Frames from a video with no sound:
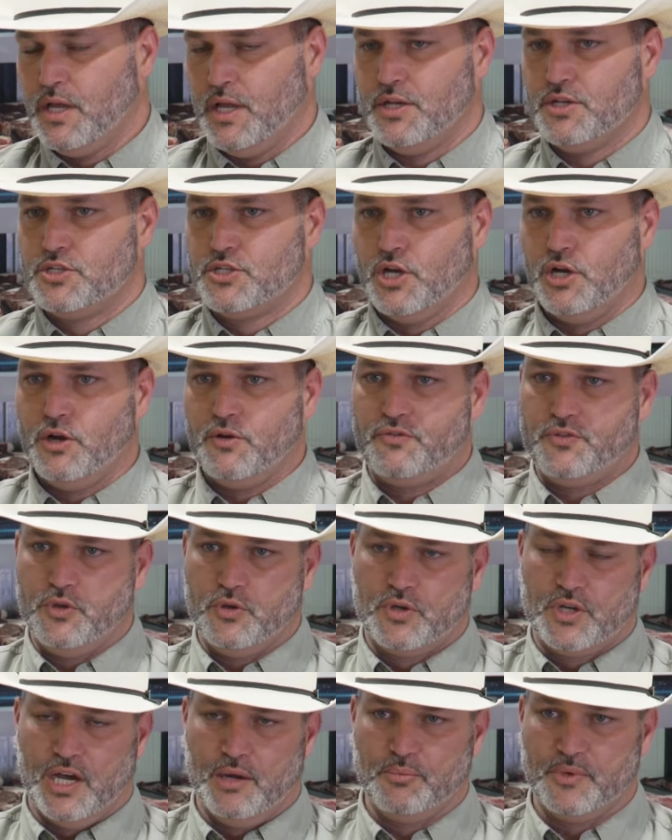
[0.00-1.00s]
And so if
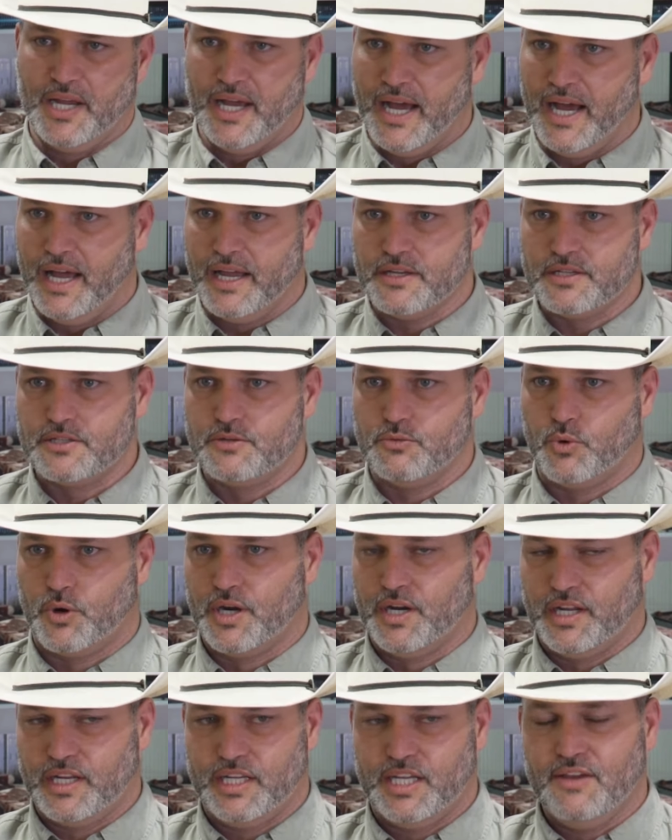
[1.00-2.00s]
you come to us, we're
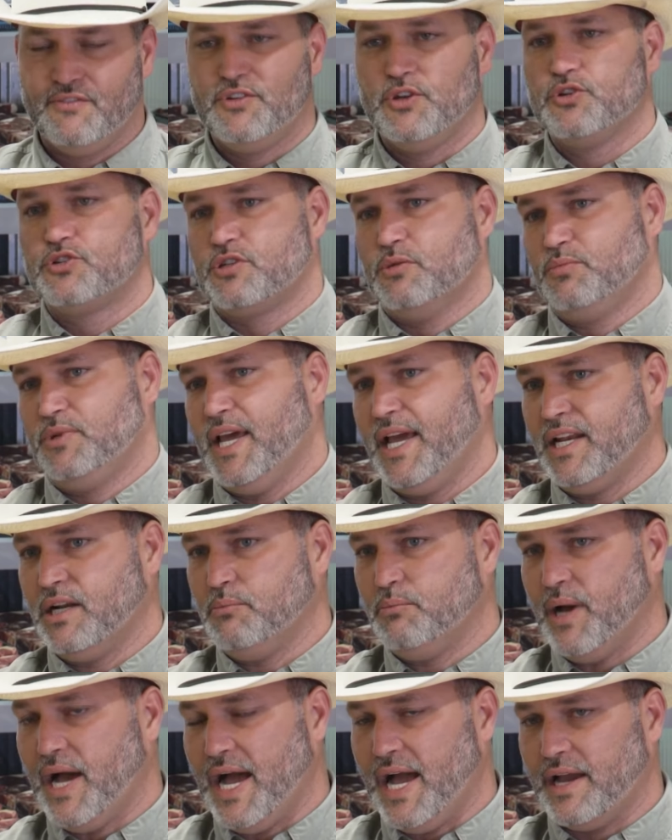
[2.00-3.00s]
gonna give you some
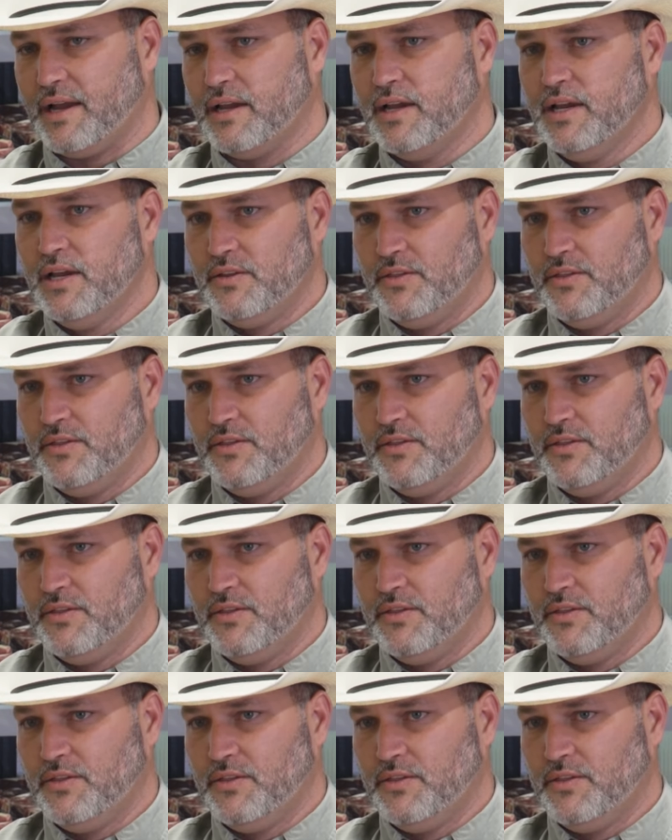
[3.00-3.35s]
data back